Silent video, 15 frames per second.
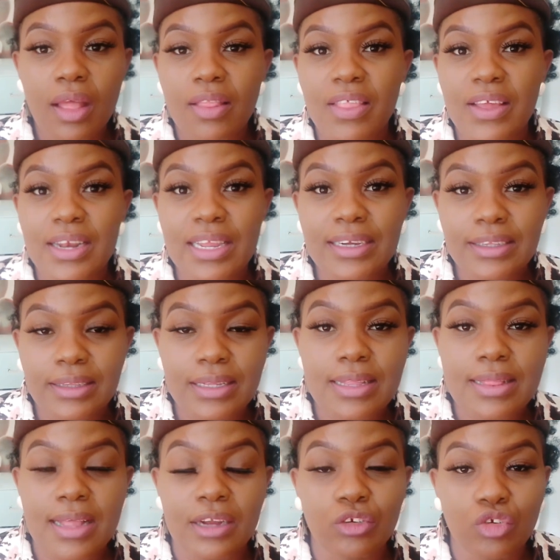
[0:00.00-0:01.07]
the next
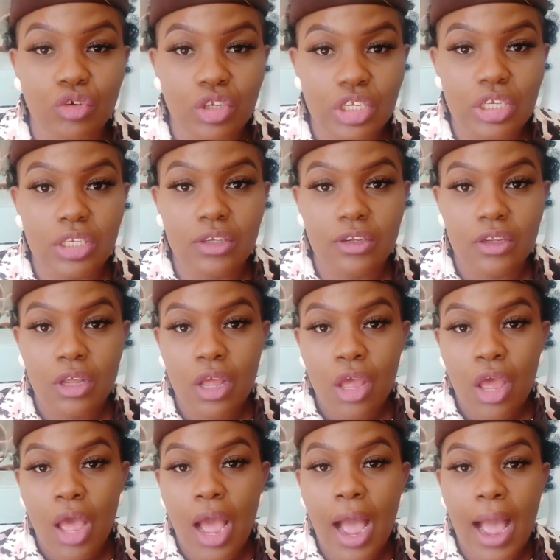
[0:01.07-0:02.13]
thing that you need
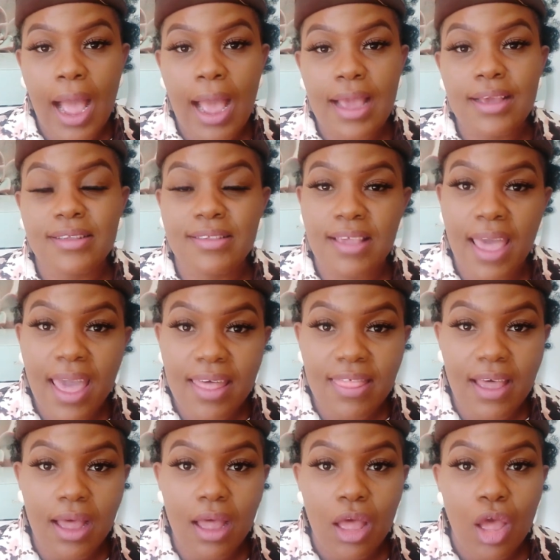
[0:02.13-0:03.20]
is
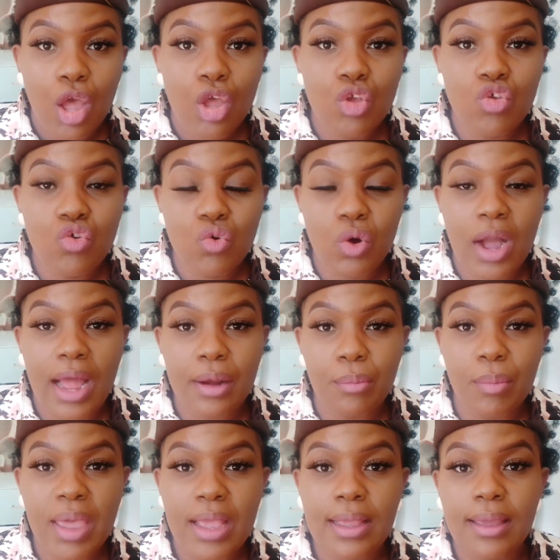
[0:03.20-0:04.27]
either you can
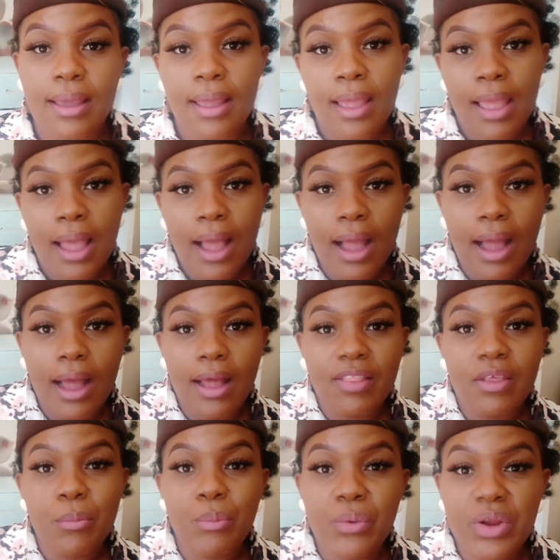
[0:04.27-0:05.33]
make
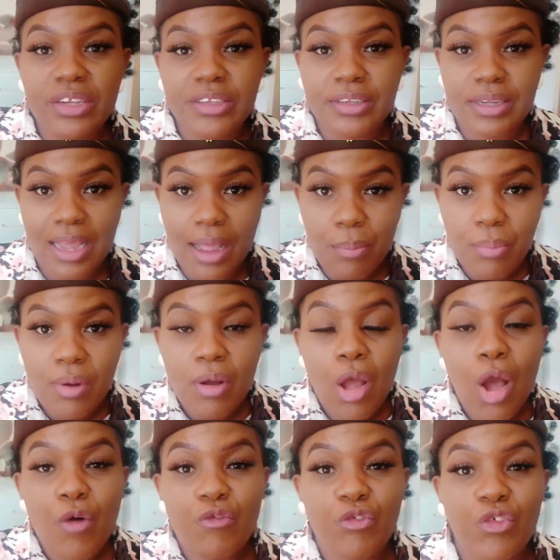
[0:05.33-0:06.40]
the breast cap
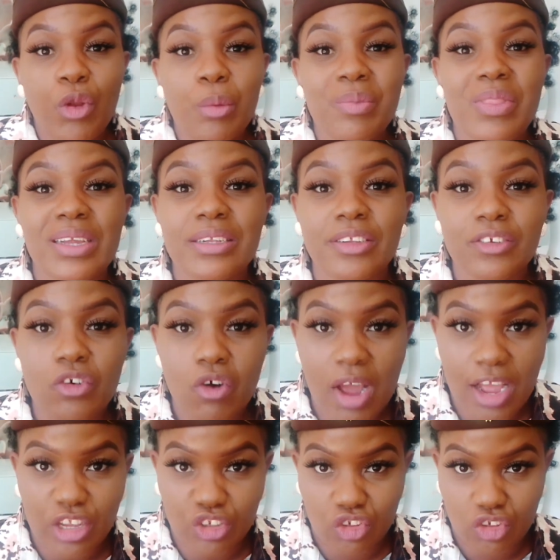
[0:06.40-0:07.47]
from the
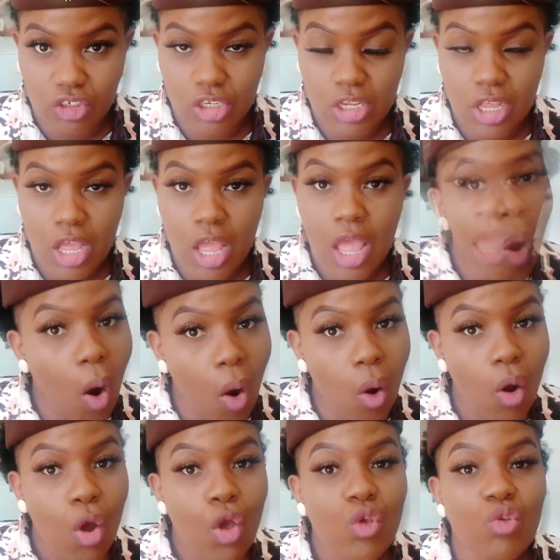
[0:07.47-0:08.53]
scratch,
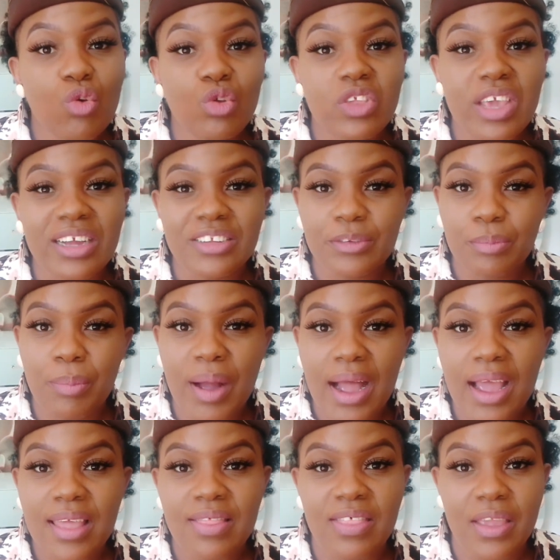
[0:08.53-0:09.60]
or you just
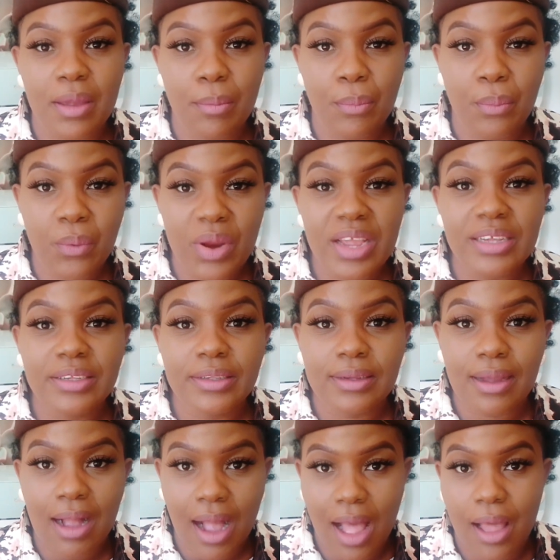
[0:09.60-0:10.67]
buy the
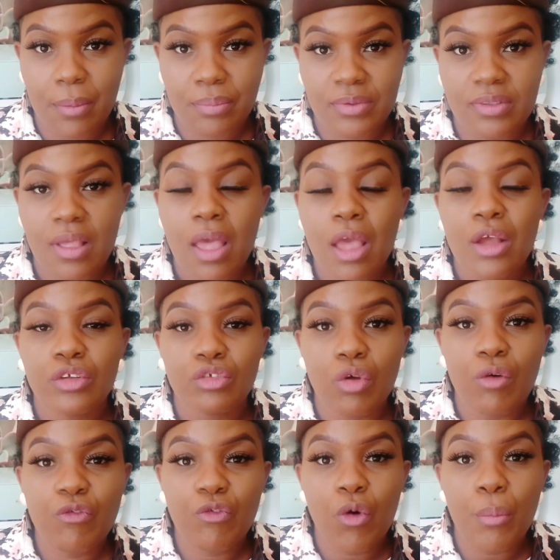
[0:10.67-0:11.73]
breast caps.
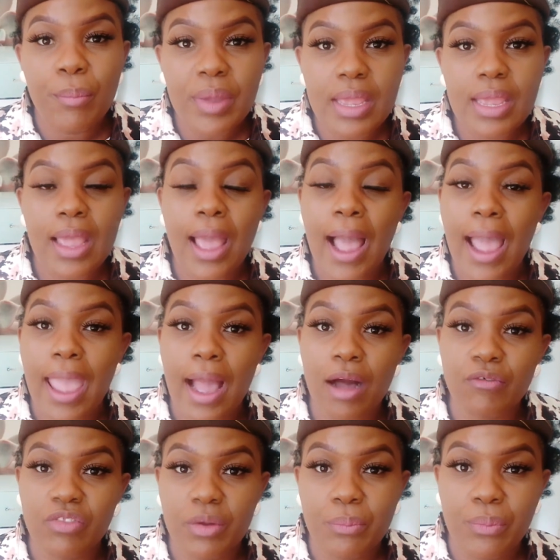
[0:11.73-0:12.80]
So for me, I
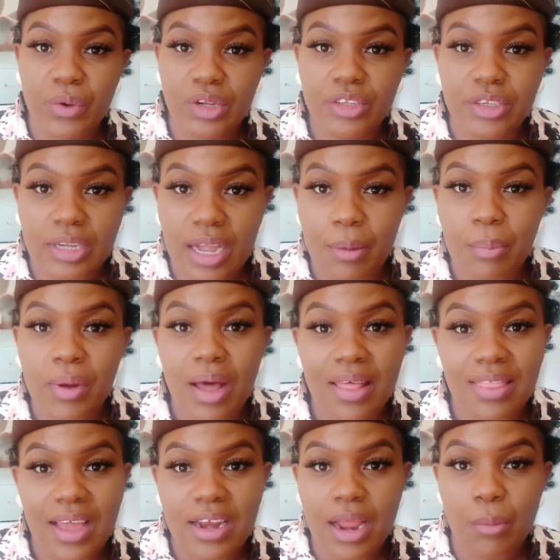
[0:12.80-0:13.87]
have the breast cap
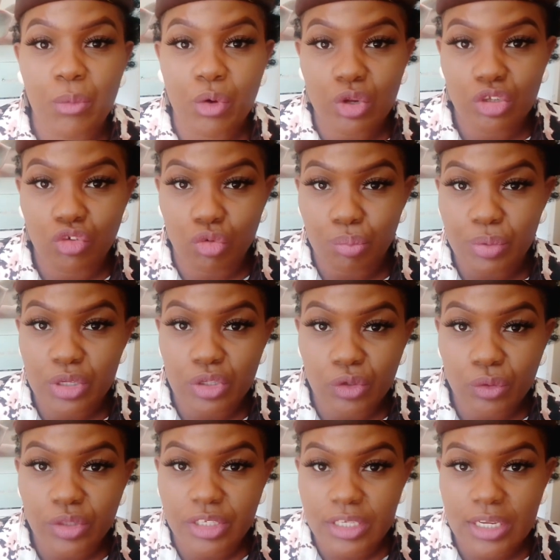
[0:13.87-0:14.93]
that I'm going to be
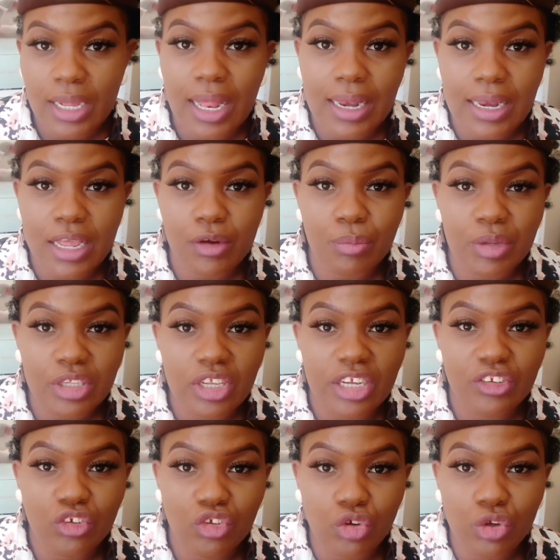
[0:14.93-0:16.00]
using. Let me
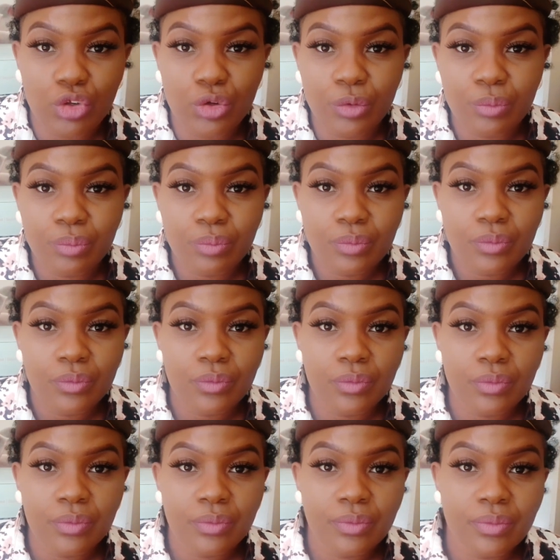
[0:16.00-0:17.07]
just show you.
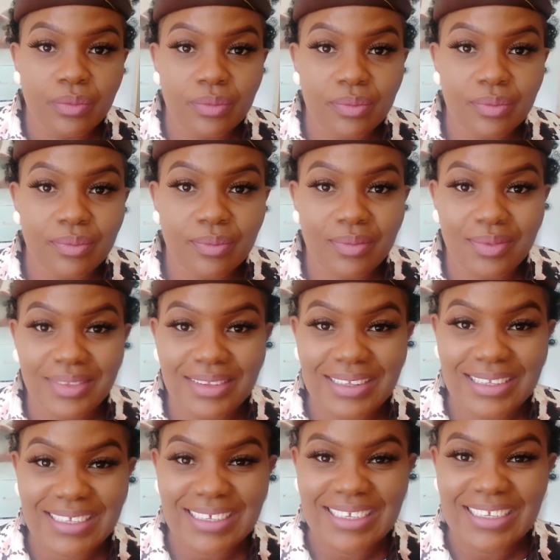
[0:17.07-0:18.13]

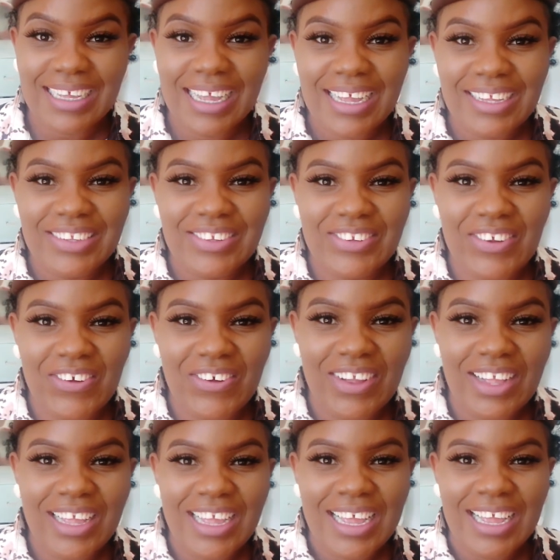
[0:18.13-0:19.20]
So
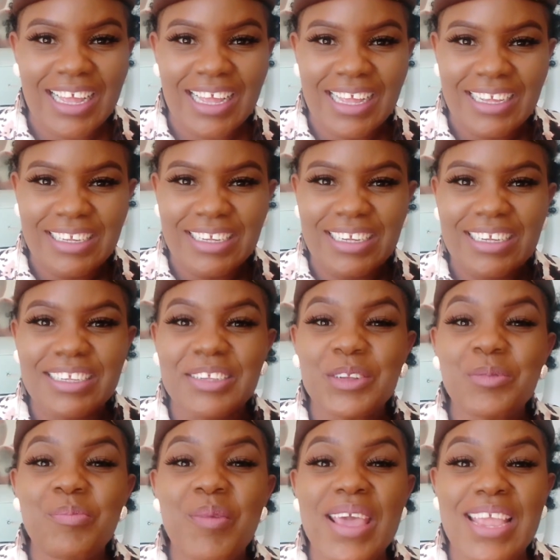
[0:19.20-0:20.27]
it's
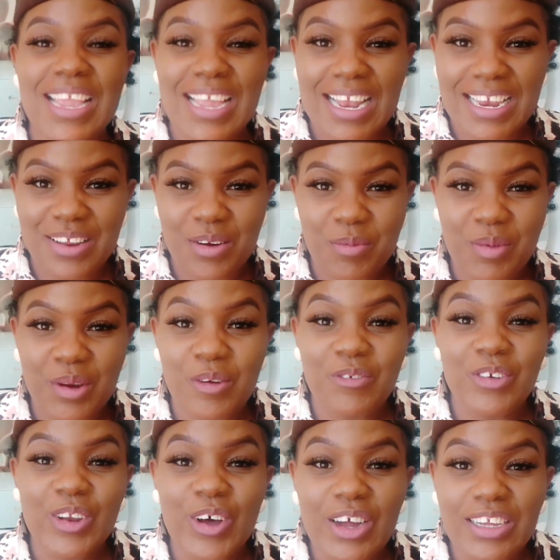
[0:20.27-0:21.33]
making a little bit
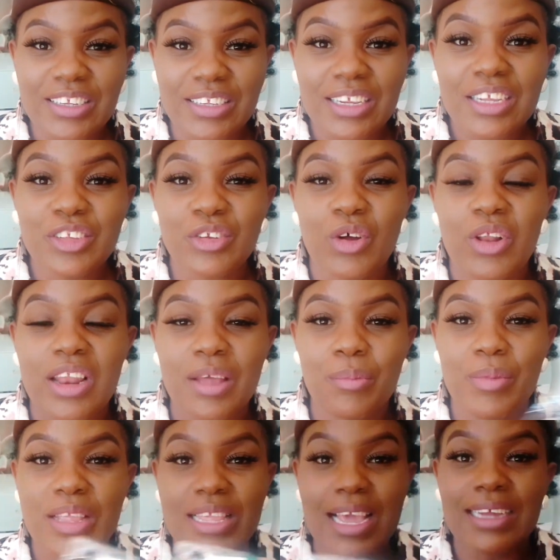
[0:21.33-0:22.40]
of noise, so let
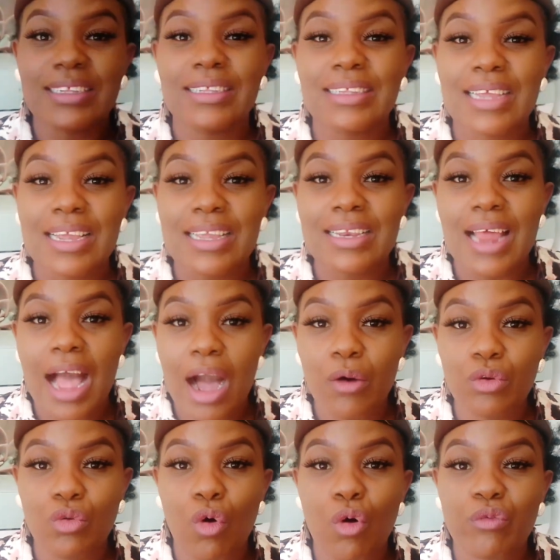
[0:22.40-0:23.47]
me just take it
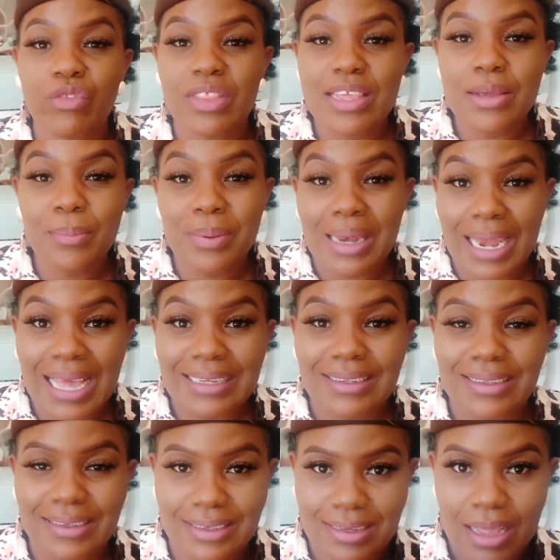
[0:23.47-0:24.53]
out of the
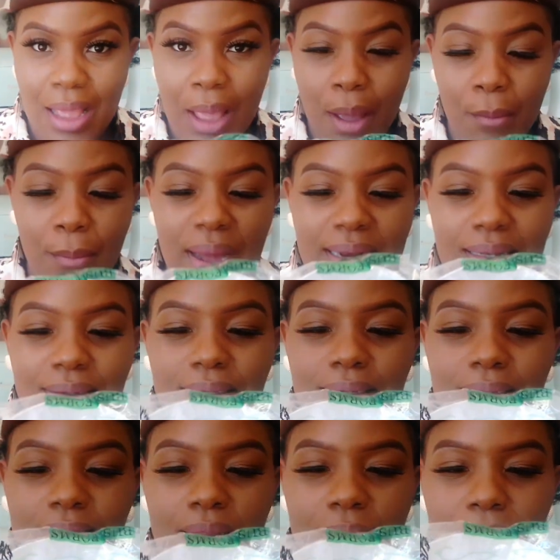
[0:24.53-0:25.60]
plastic. But this
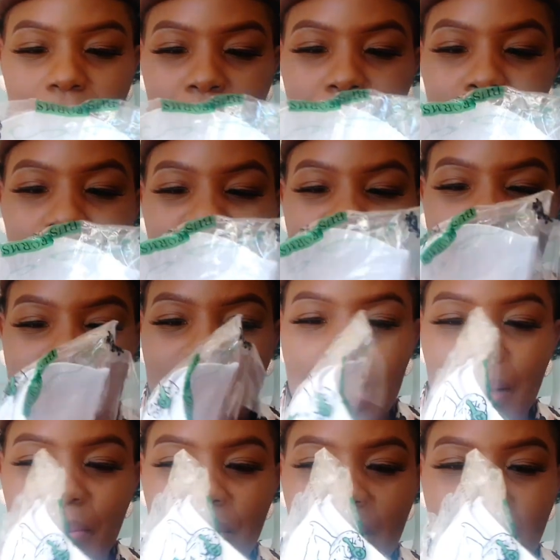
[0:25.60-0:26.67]
is the breast cap